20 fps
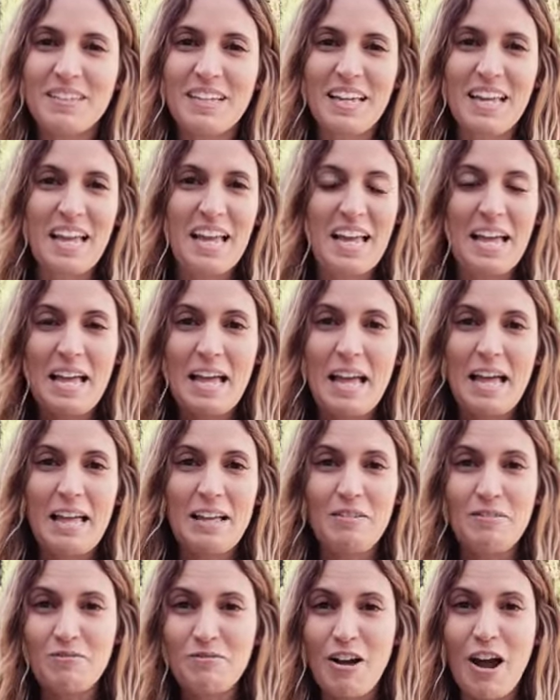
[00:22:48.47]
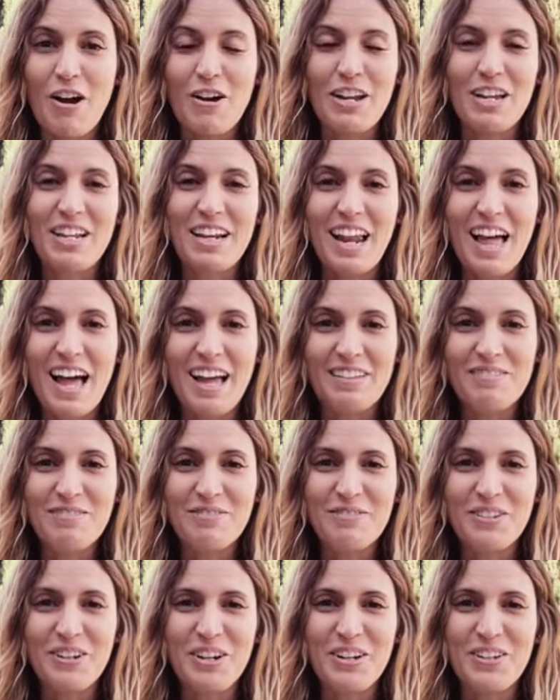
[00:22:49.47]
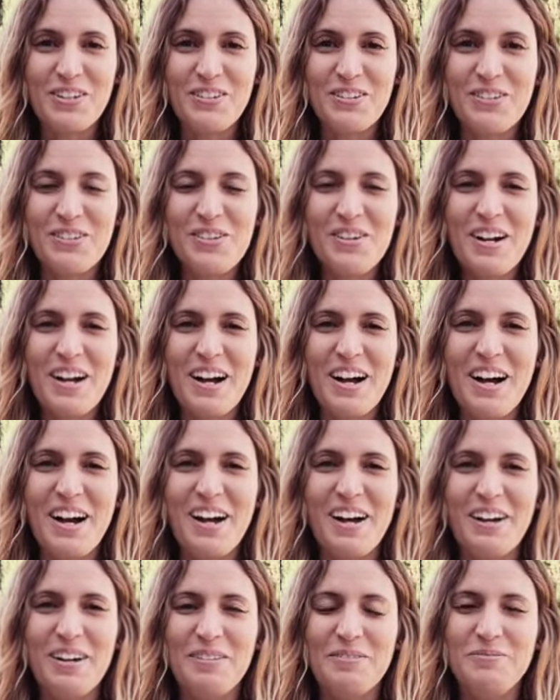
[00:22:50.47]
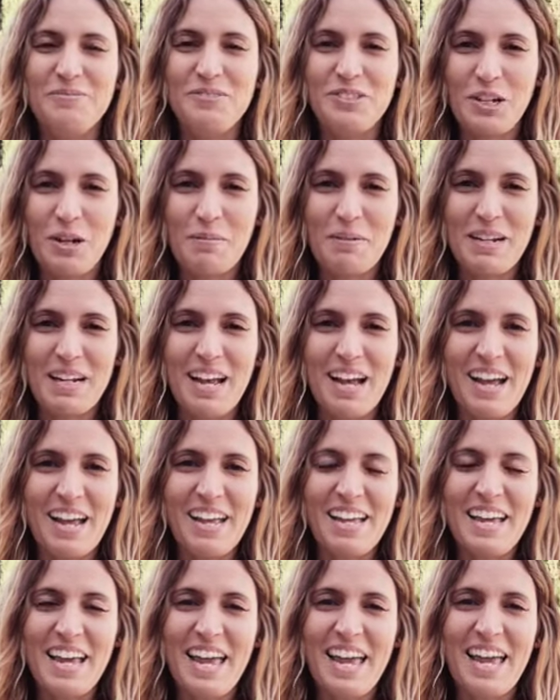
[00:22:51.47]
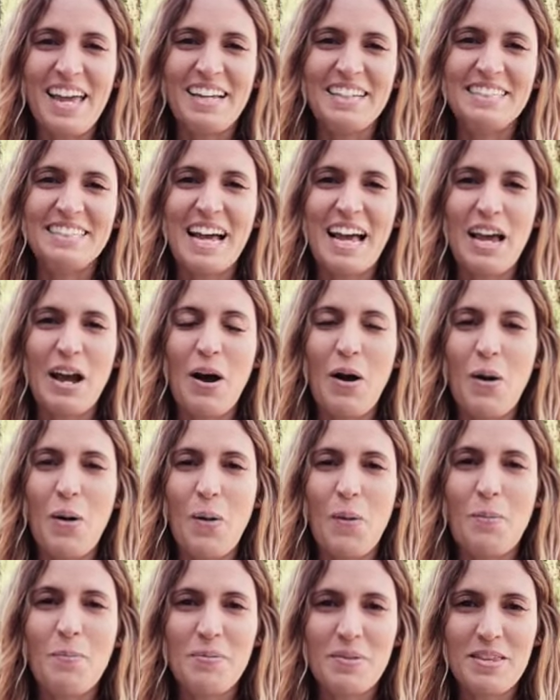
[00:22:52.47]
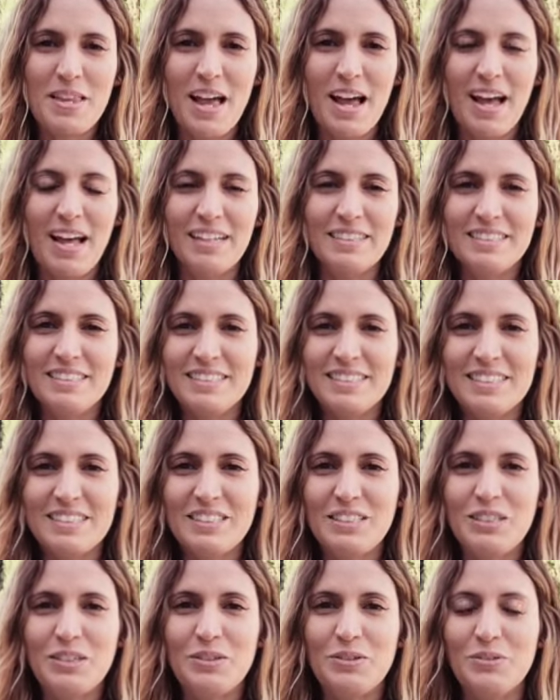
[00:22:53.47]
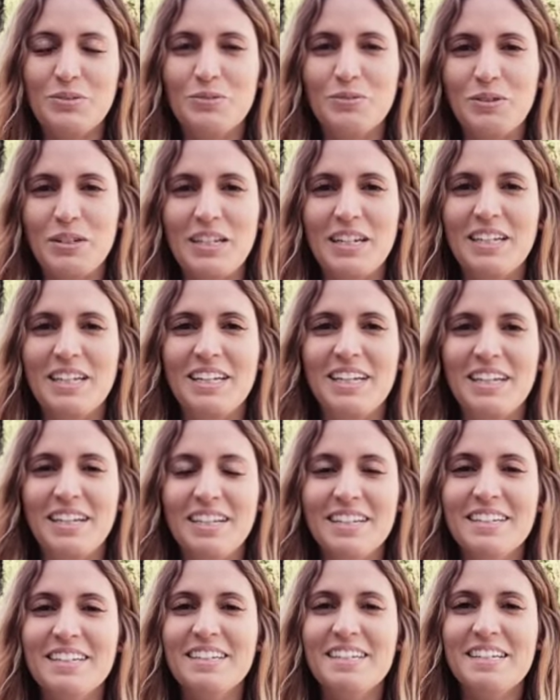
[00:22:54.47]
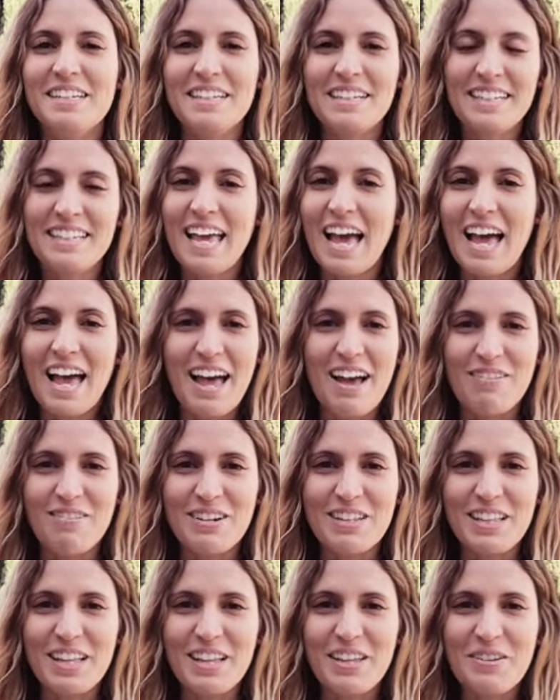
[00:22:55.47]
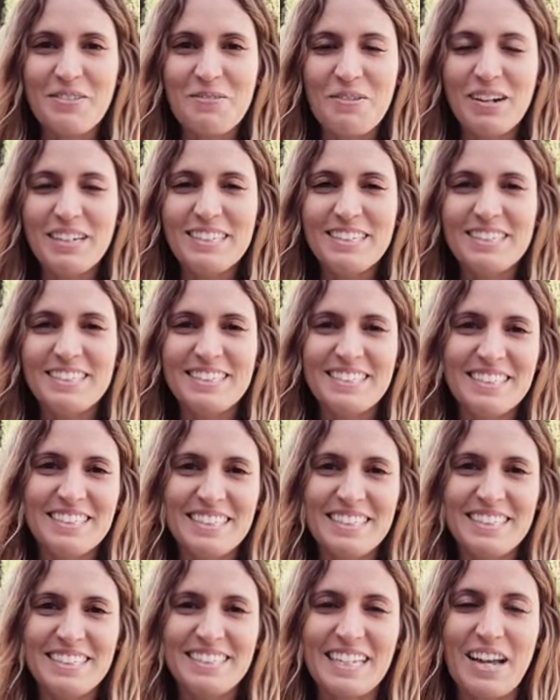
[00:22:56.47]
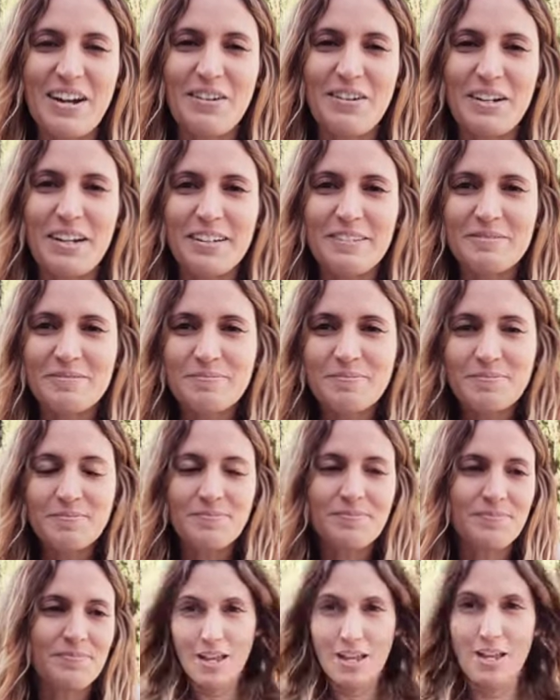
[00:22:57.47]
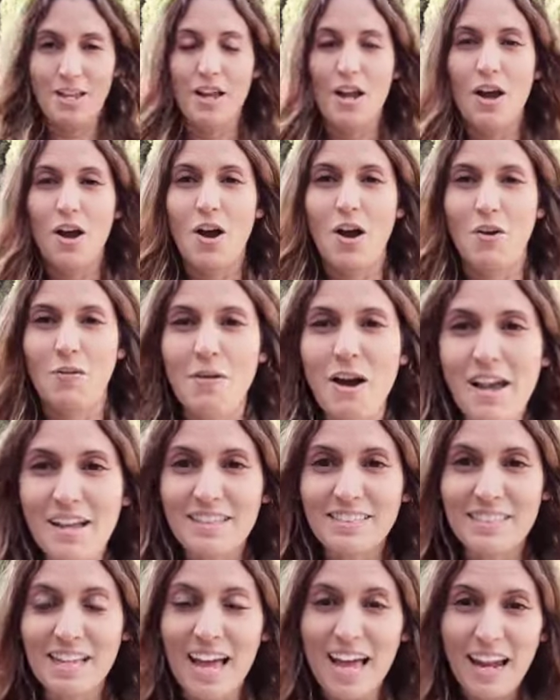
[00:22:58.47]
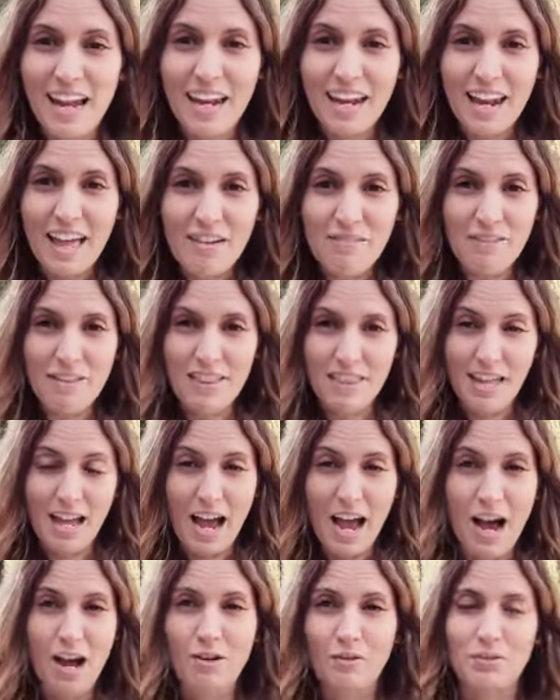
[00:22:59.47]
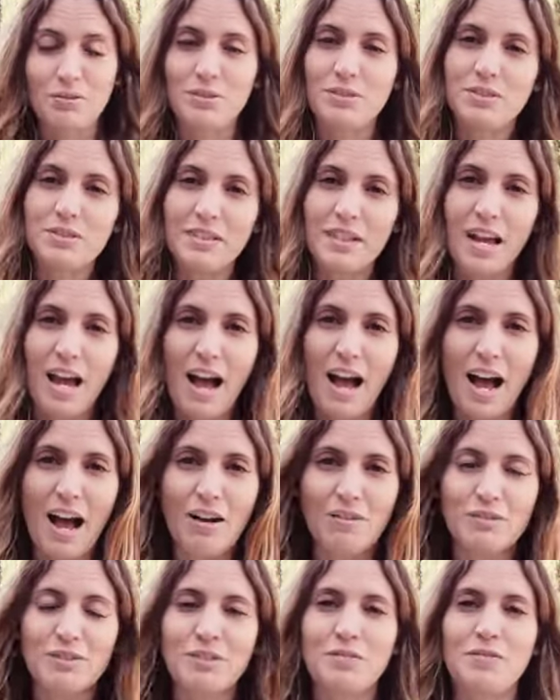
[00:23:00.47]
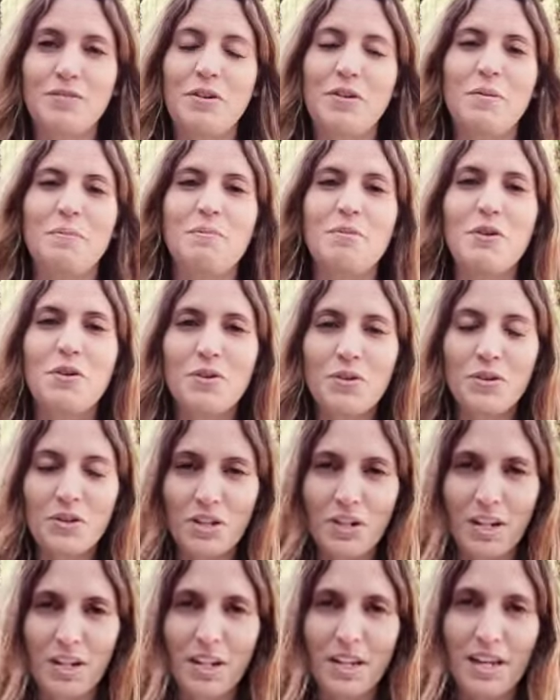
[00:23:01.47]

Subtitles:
very glad for you, Gemini, and I hope that you really get everything you wanted in this area. All right, 11th house, the house of community.